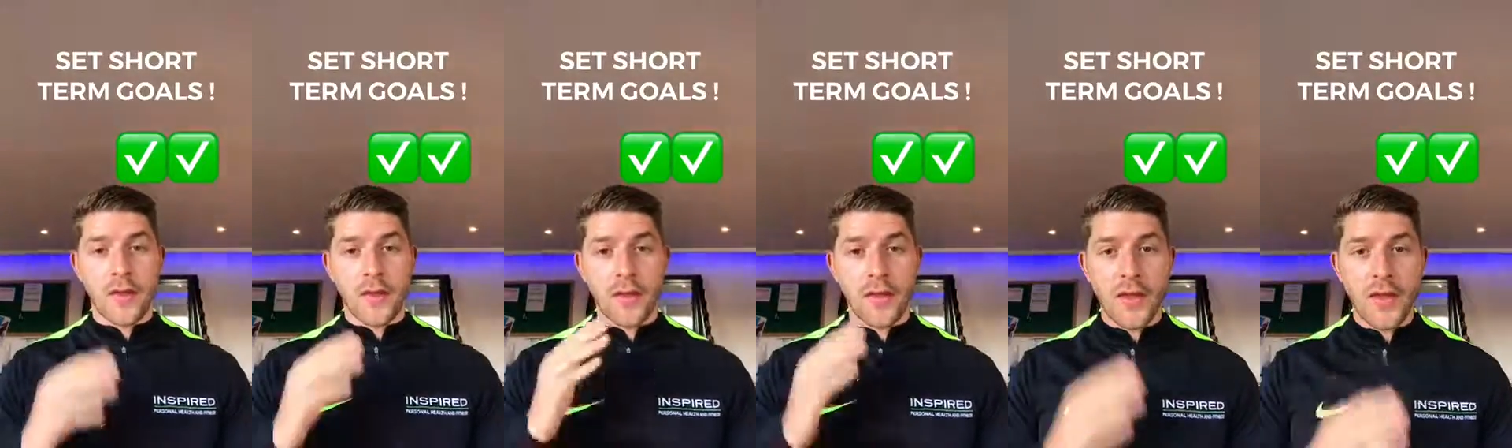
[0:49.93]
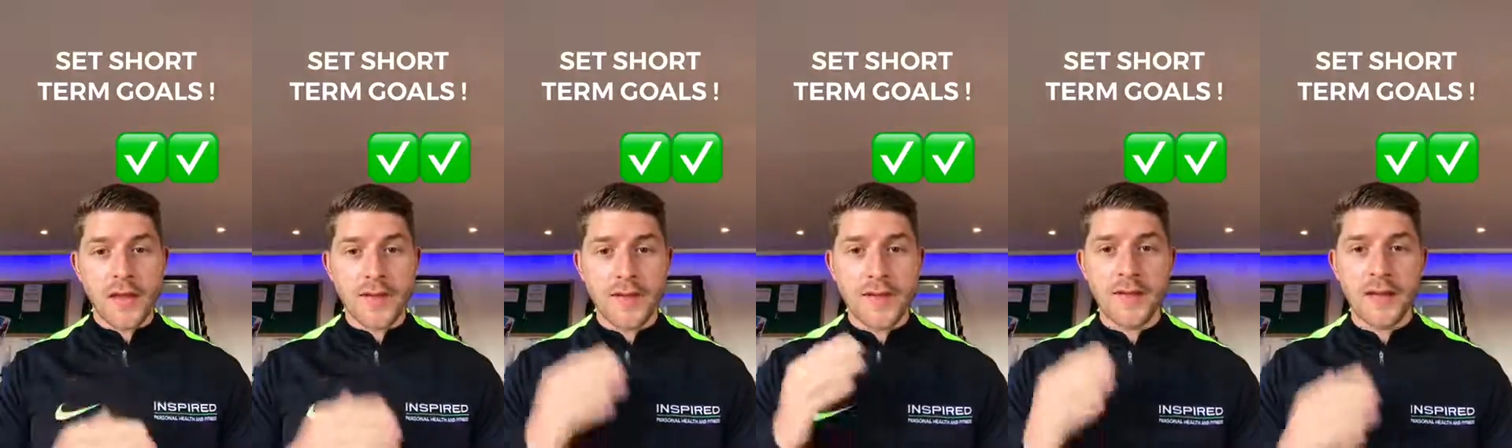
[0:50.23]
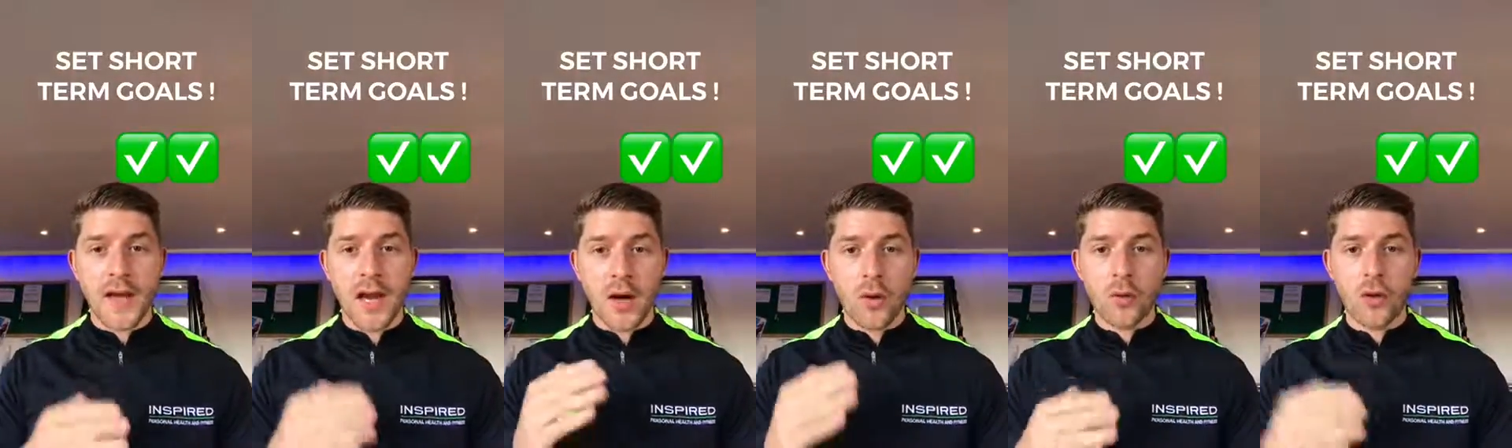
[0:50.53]
This is
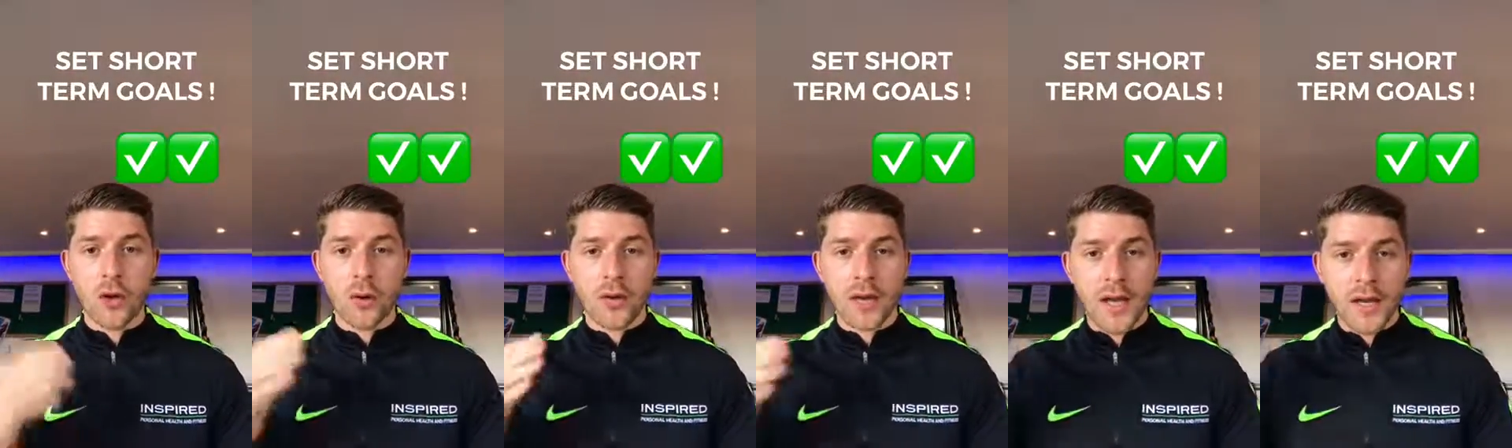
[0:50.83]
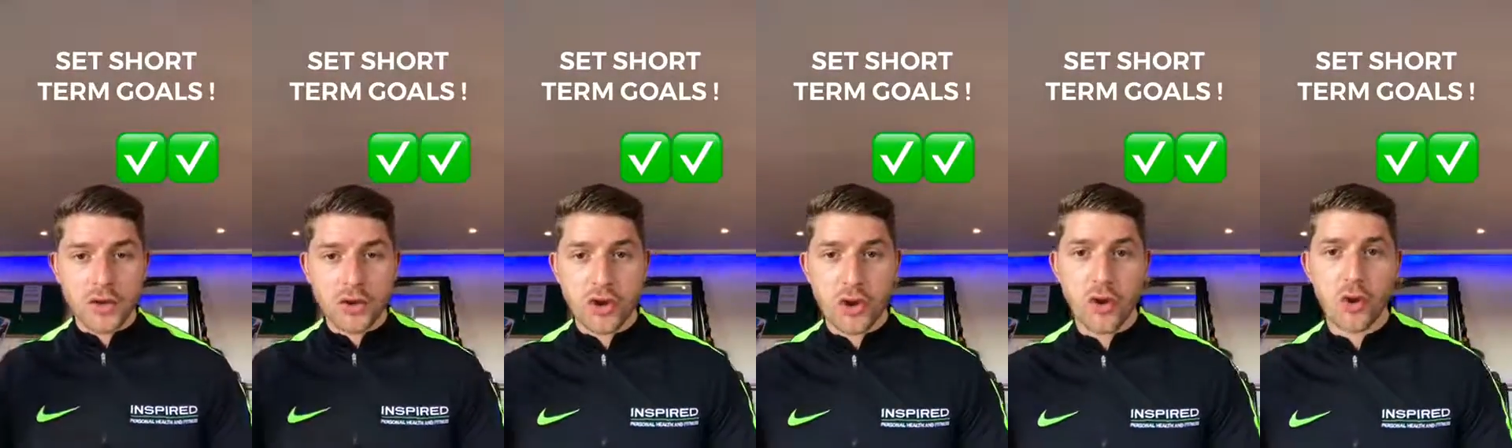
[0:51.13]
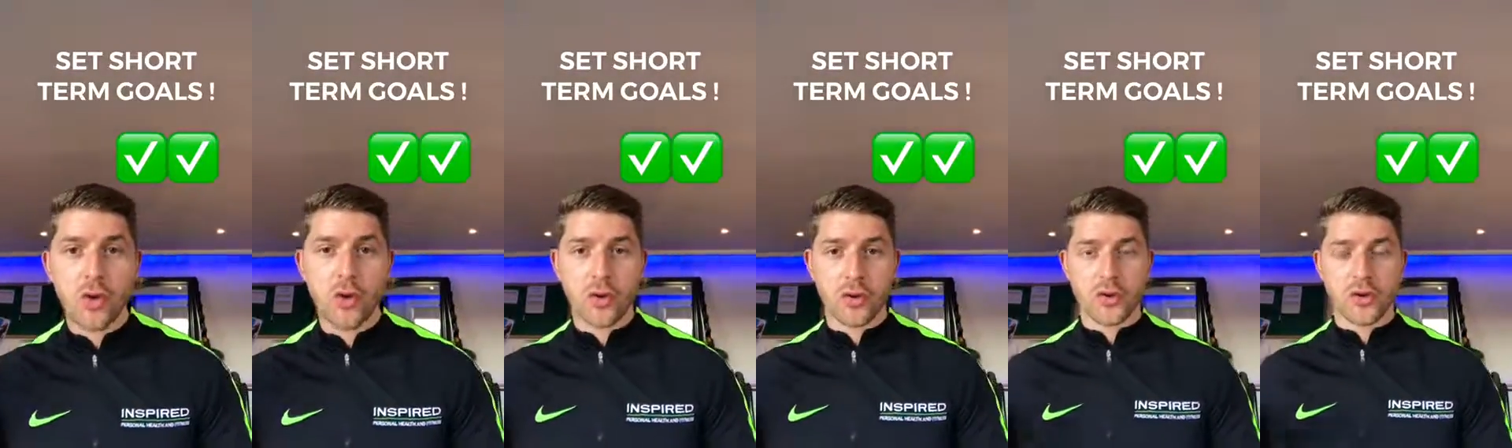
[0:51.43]
how you get to
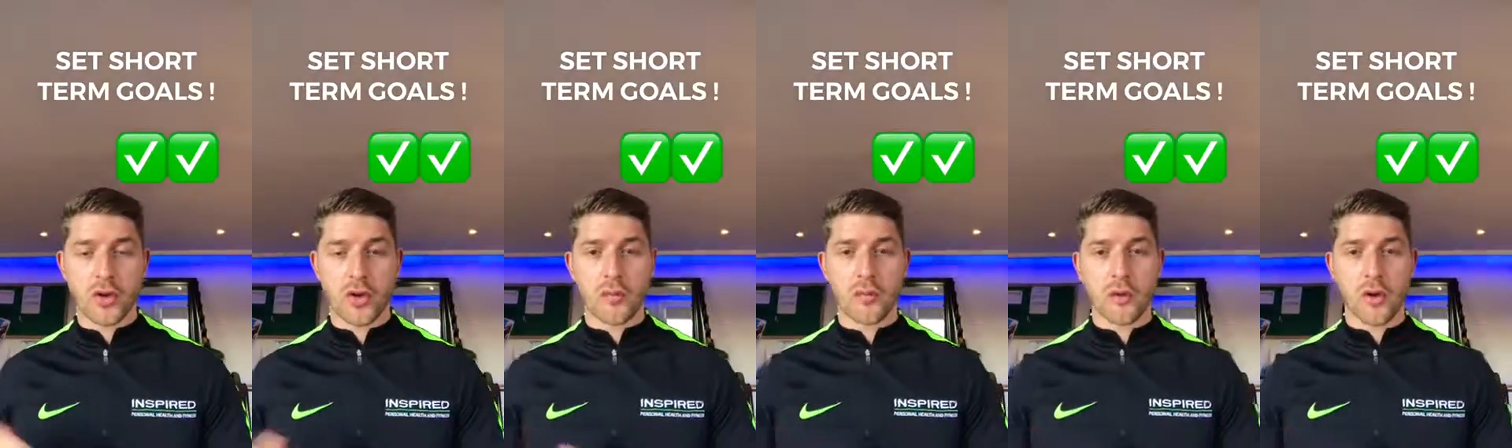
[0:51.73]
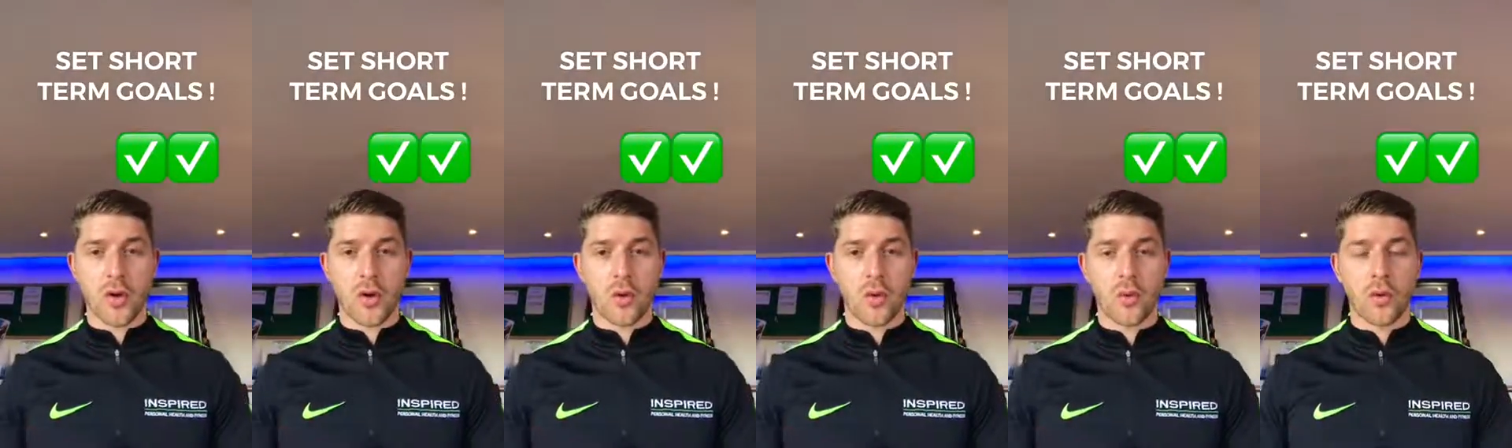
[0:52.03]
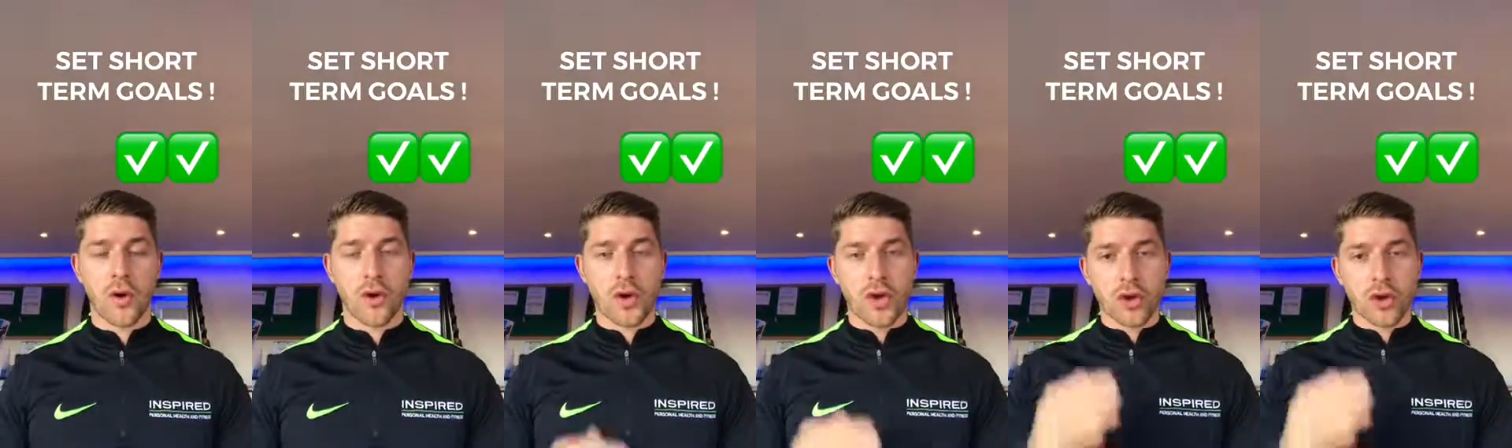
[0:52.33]
your long-term goal.